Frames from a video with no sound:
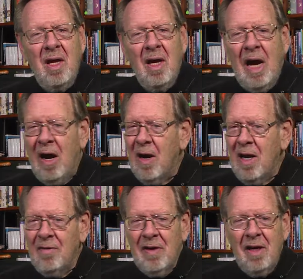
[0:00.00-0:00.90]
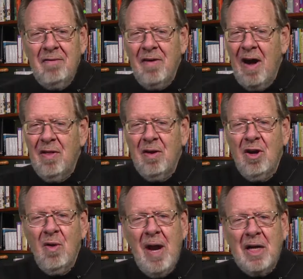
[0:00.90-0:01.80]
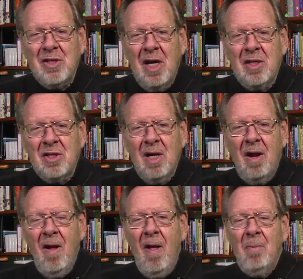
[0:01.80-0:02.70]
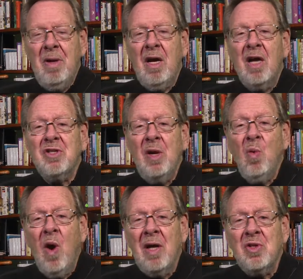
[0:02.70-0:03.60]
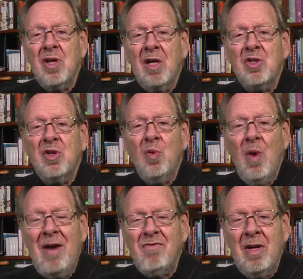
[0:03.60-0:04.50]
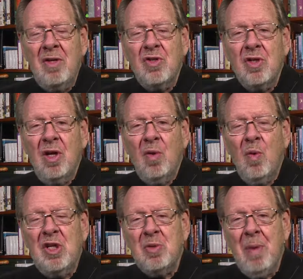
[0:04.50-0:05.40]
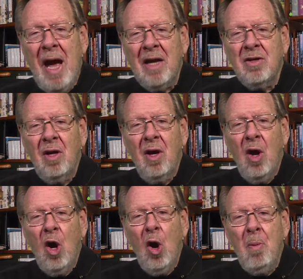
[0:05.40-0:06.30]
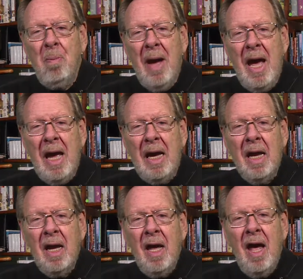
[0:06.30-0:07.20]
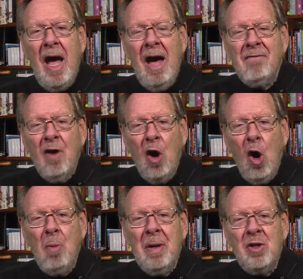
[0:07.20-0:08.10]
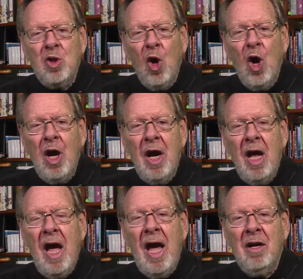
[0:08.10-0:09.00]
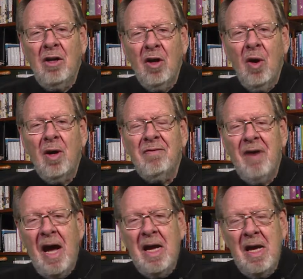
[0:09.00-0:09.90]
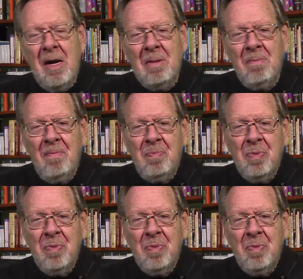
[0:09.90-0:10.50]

Our Heavenly Father corrects us because he wants us to reverence, respect, obey, have hope and joy, and glorify Him.